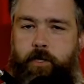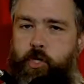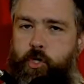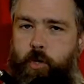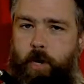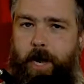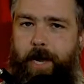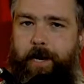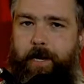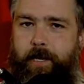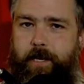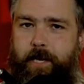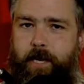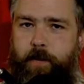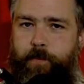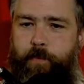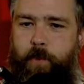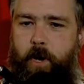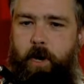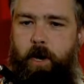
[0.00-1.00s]
Try to
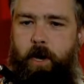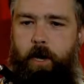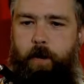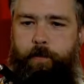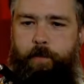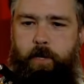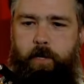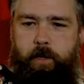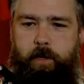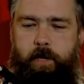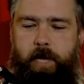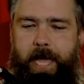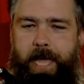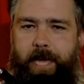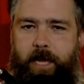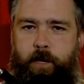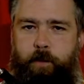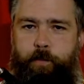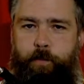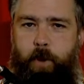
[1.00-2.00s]
Keep Up.
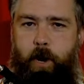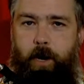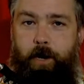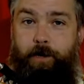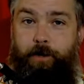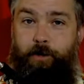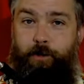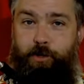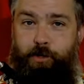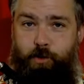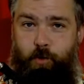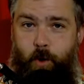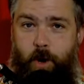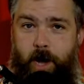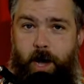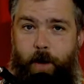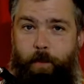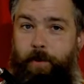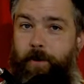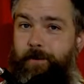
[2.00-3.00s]
And Partner
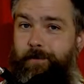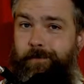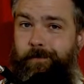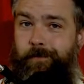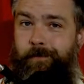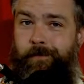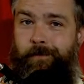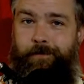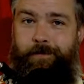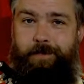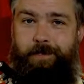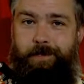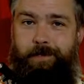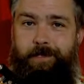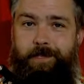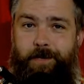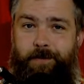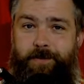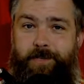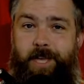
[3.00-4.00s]
Swap.
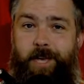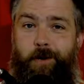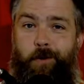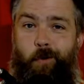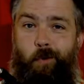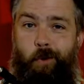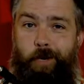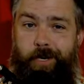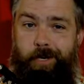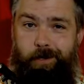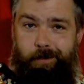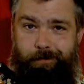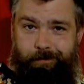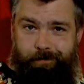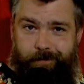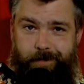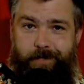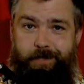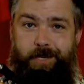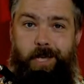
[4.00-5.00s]
Stuff's getting real.
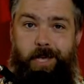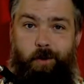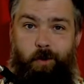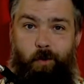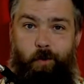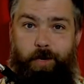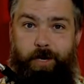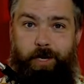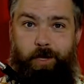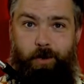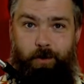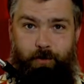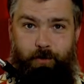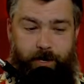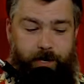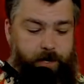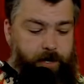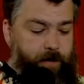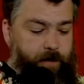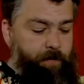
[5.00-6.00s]
It's getting real over
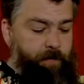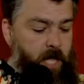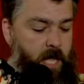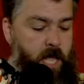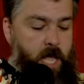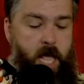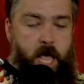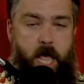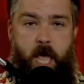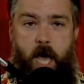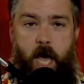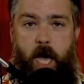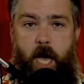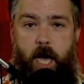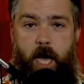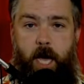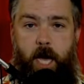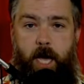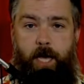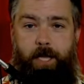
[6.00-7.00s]
here.
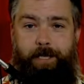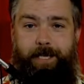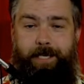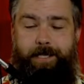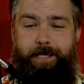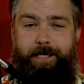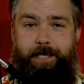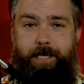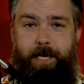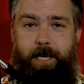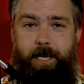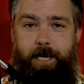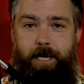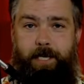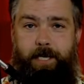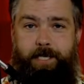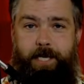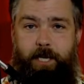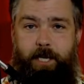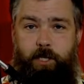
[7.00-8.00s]
Let's
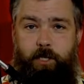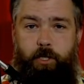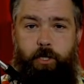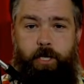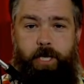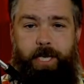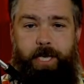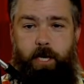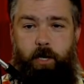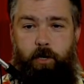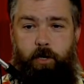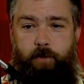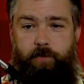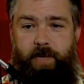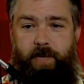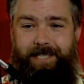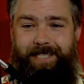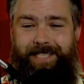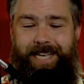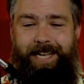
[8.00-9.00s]
take a look here. You've
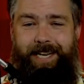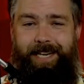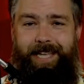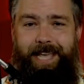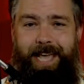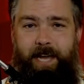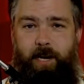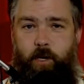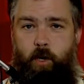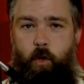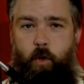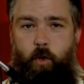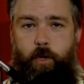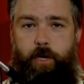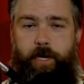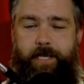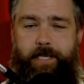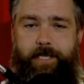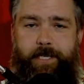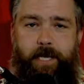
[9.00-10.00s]
got 10
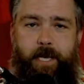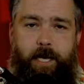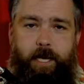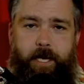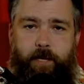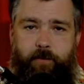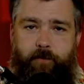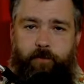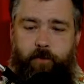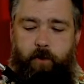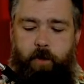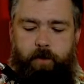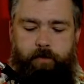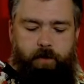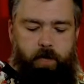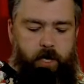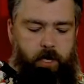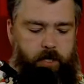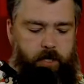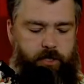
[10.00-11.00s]
categories in front of
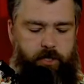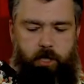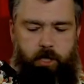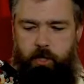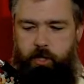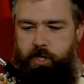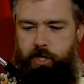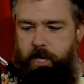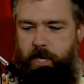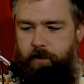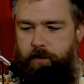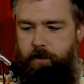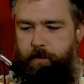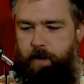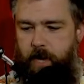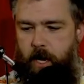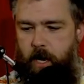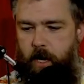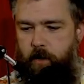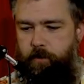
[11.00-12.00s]
you. Start shouting them
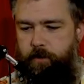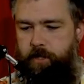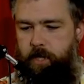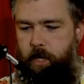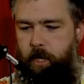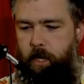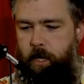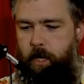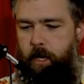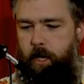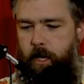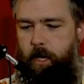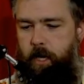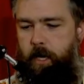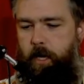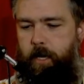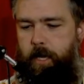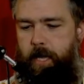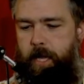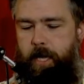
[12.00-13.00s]
out.
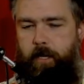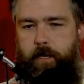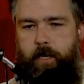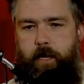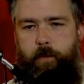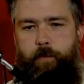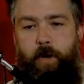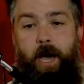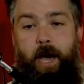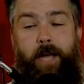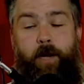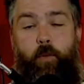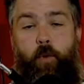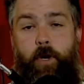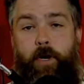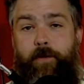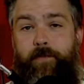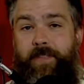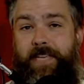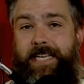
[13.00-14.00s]
And behind
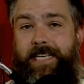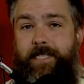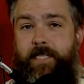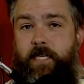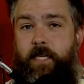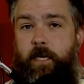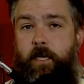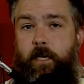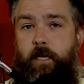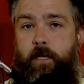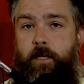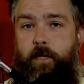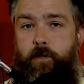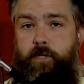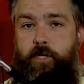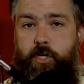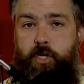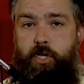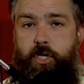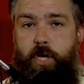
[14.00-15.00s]
one of these,
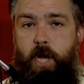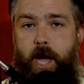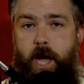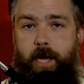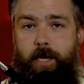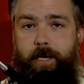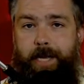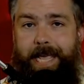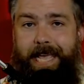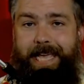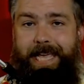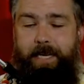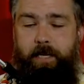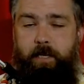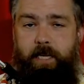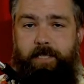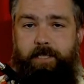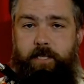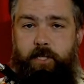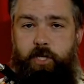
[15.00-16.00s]
there's a shot
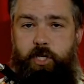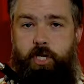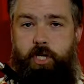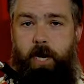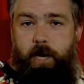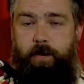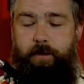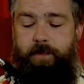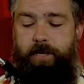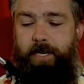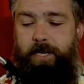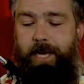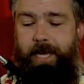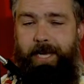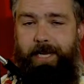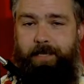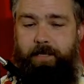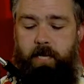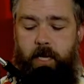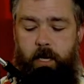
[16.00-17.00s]
hidden. It's the shot of the
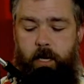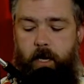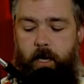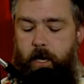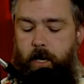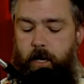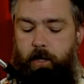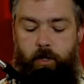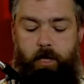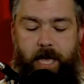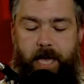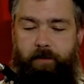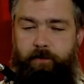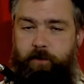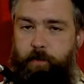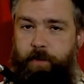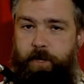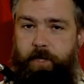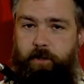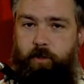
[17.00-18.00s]
night. You'll have
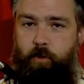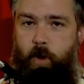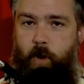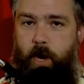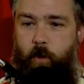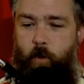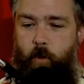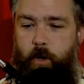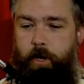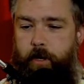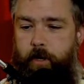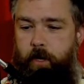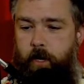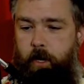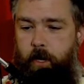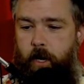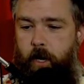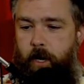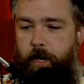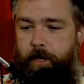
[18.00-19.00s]
to pick the right one
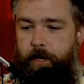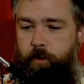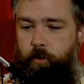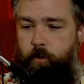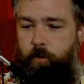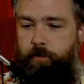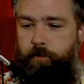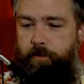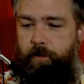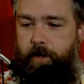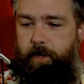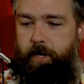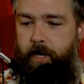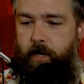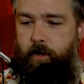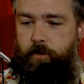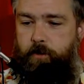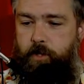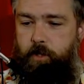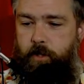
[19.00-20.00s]
in order to find
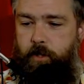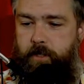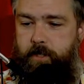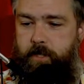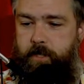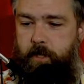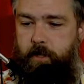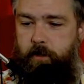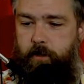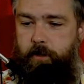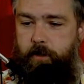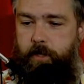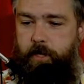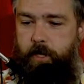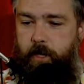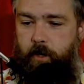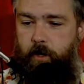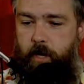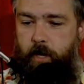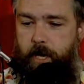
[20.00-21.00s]
out. So let's take a look
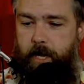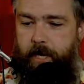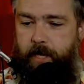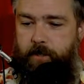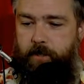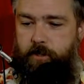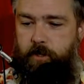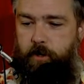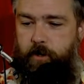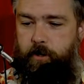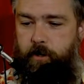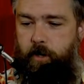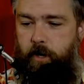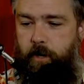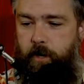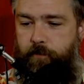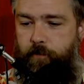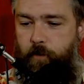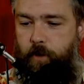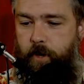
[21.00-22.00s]
here. It started
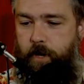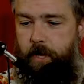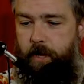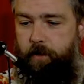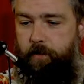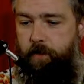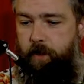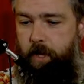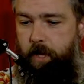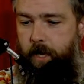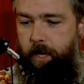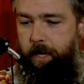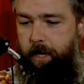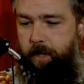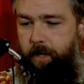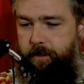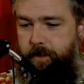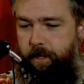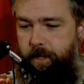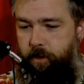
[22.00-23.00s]
off with,
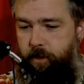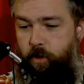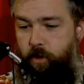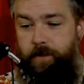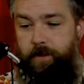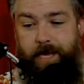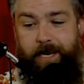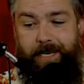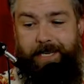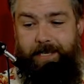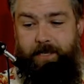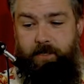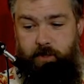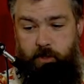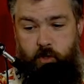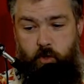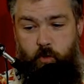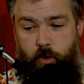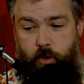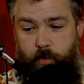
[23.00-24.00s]
that is a
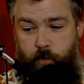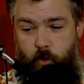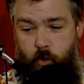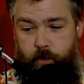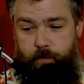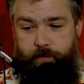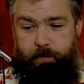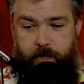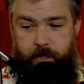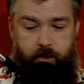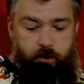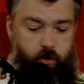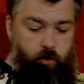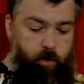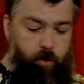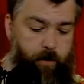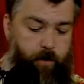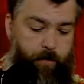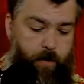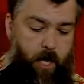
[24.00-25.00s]
Creamore. That is a
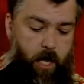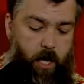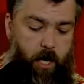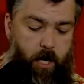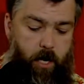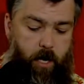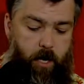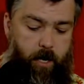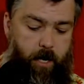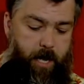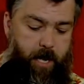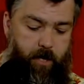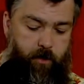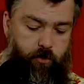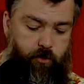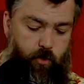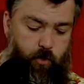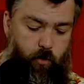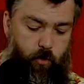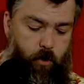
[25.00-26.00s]
Creon.
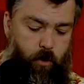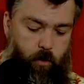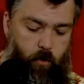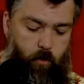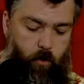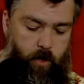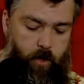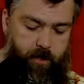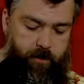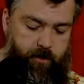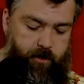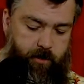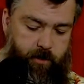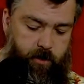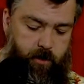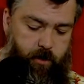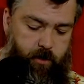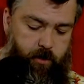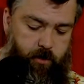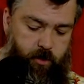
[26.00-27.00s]
Andrew wants
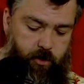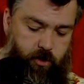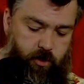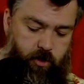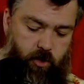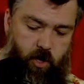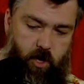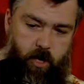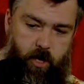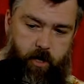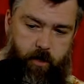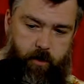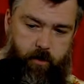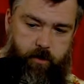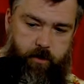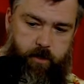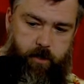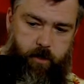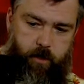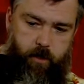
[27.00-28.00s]

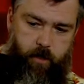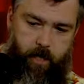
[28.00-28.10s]
songs.